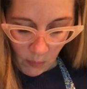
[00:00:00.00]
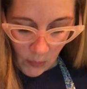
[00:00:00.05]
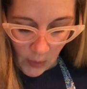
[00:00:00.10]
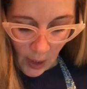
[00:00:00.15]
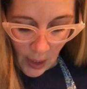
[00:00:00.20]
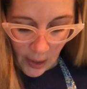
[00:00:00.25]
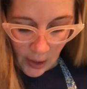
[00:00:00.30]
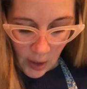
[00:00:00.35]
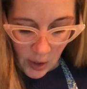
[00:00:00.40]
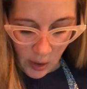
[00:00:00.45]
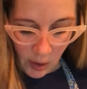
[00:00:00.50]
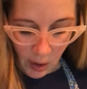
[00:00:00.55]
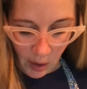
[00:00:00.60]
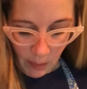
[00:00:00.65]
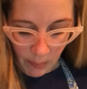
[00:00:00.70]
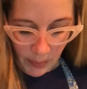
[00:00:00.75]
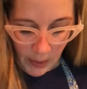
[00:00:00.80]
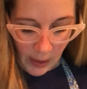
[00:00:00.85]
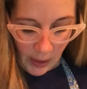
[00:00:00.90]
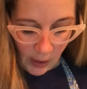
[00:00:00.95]
And it's gonna
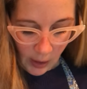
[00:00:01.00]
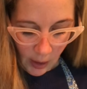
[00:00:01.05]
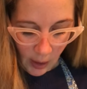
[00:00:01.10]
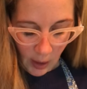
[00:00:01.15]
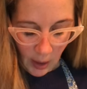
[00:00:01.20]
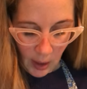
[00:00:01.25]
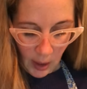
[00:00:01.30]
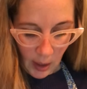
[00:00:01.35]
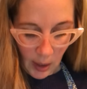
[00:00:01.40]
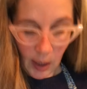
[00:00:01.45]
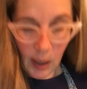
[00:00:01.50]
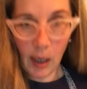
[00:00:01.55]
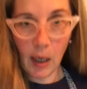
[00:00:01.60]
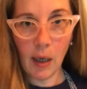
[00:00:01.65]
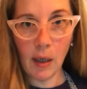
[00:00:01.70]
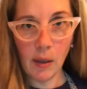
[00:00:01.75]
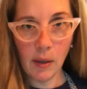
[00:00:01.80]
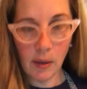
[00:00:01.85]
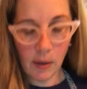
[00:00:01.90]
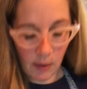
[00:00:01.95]
be a
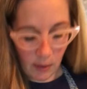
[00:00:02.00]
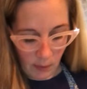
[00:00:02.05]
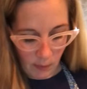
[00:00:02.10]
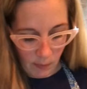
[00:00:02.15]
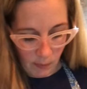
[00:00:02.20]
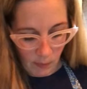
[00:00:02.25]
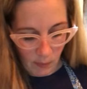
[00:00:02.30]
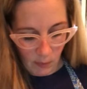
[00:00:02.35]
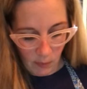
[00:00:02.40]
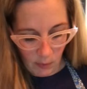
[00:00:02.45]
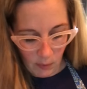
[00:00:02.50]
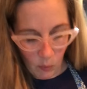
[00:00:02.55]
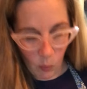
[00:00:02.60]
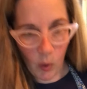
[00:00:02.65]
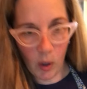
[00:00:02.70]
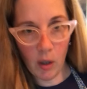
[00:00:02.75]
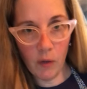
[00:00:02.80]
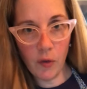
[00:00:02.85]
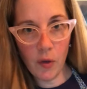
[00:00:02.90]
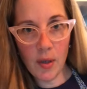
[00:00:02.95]

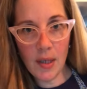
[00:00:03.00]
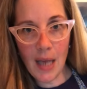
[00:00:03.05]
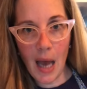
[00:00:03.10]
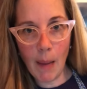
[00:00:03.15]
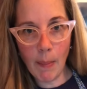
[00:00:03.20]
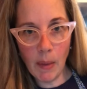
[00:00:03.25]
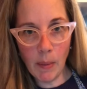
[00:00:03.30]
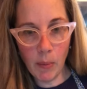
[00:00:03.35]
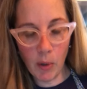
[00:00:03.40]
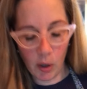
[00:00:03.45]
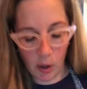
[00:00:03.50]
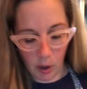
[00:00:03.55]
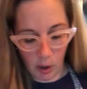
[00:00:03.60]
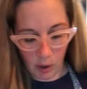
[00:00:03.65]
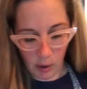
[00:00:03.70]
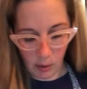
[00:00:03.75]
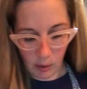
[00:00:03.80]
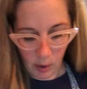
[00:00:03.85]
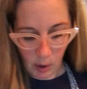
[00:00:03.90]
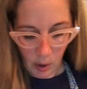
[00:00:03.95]
wonderful salmon burger
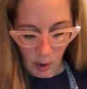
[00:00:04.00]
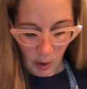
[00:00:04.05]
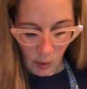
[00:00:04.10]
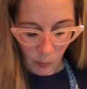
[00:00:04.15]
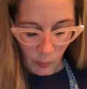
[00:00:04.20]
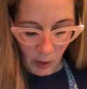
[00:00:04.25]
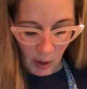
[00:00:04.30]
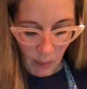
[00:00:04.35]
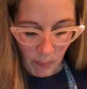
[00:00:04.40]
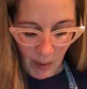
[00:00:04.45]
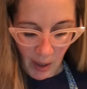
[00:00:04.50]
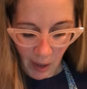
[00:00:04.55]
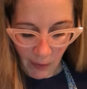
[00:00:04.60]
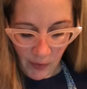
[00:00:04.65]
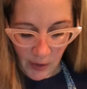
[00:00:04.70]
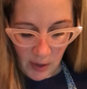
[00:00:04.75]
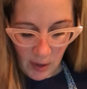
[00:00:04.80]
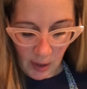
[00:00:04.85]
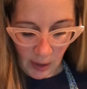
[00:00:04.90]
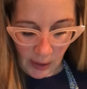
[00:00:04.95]
with the
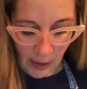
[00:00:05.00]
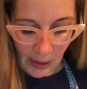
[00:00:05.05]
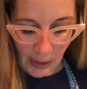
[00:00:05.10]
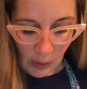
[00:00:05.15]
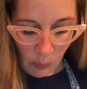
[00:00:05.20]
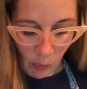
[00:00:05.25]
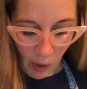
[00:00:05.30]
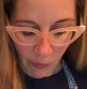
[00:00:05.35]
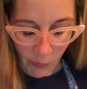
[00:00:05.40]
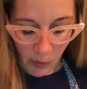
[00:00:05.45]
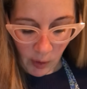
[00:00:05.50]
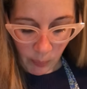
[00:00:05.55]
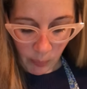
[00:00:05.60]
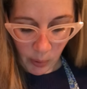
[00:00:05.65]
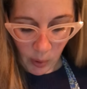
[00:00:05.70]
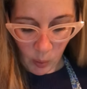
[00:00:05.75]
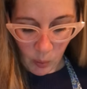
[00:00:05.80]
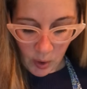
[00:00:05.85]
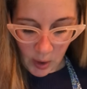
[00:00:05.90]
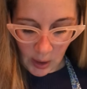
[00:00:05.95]
benefits of the quinoa for the
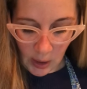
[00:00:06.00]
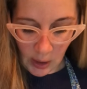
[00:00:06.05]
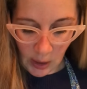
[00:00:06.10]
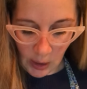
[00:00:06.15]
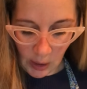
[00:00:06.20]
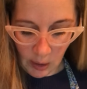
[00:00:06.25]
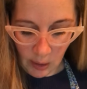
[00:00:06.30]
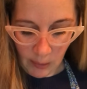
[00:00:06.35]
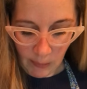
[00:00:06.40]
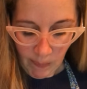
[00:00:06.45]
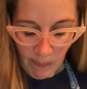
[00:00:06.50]
protein